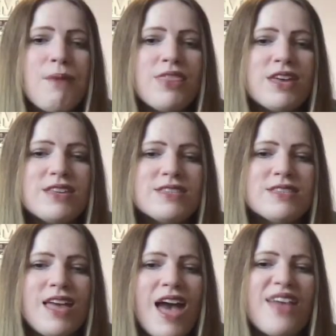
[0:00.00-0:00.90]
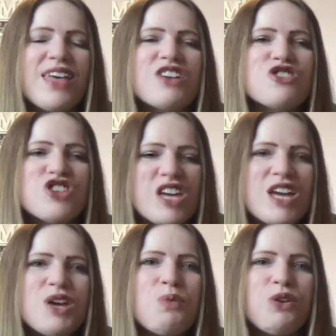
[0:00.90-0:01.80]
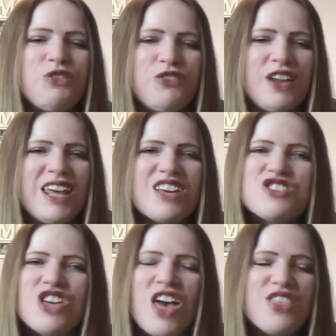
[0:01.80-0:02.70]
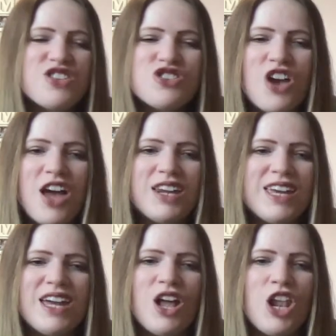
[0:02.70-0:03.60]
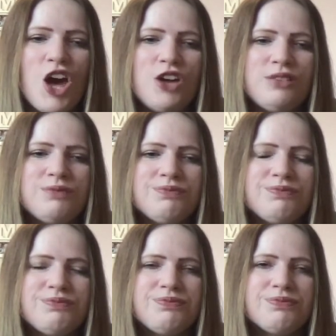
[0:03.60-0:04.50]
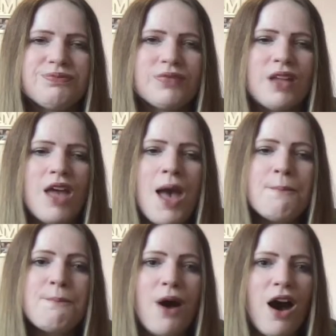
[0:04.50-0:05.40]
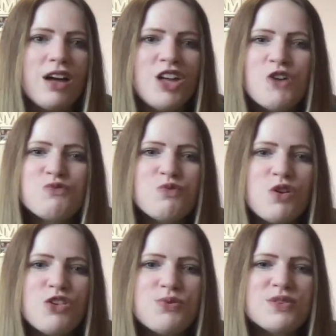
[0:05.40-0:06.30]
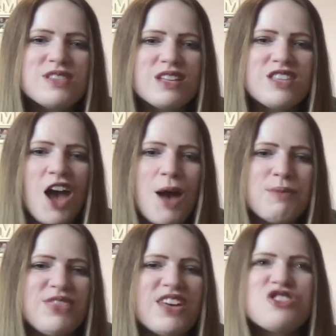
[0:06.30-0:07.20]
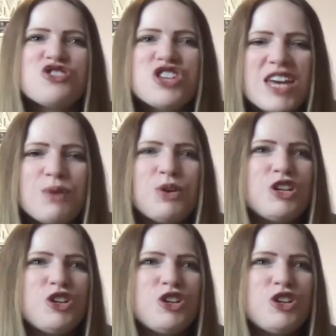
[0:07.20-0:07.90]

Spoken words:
mothers and that she would finish the journey alone. But Ruth was determined that she would